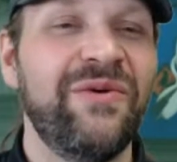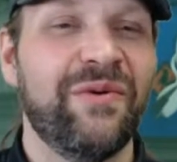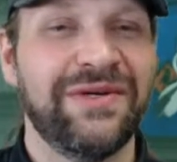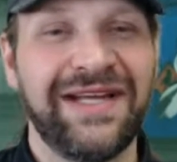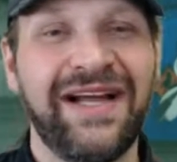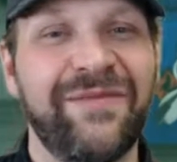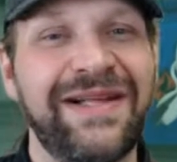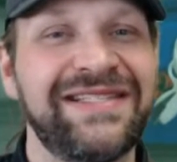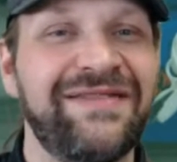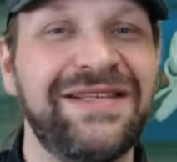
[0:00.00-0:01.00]
when we're talking
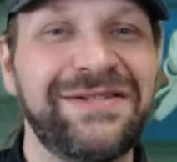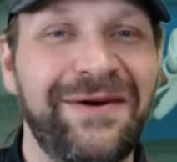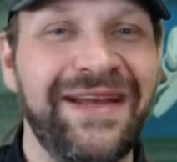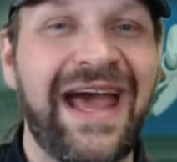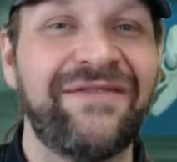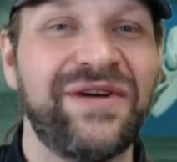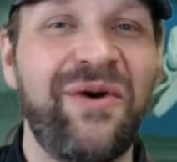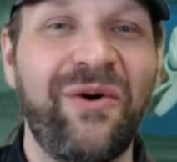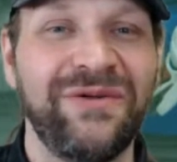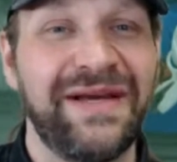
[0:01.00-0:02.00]
about stuff that's going to have to
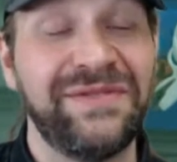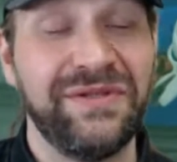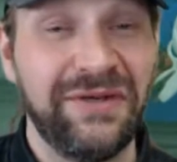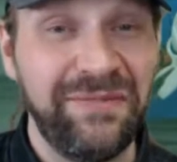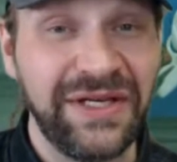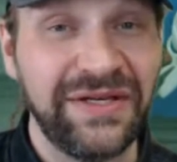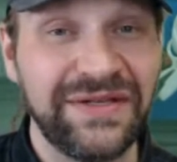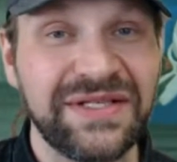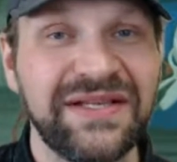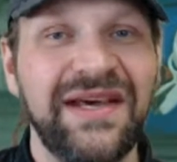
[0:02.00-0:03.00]
hold up to
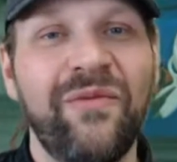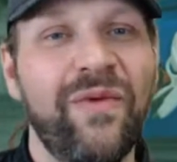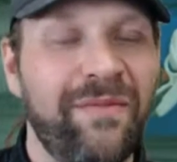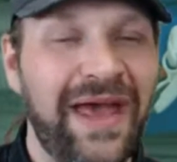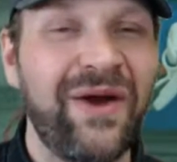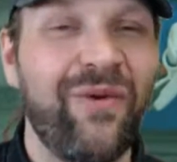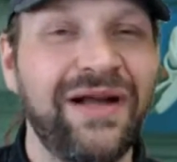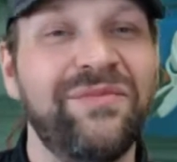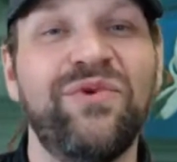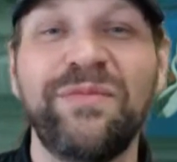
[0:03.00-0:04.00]
abuse, we may
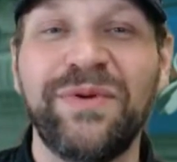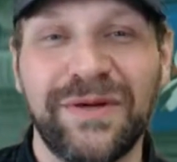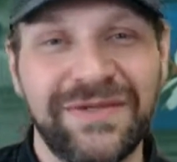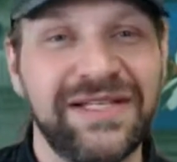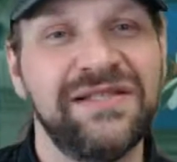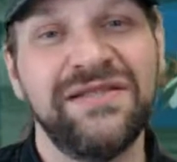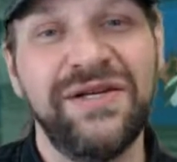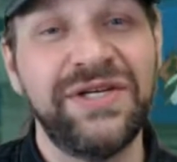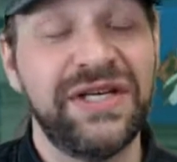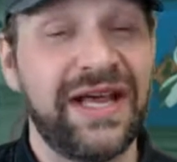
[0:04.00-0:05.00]
want a more permanent
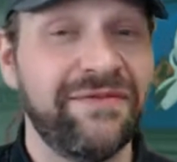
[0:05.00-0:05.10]
solution.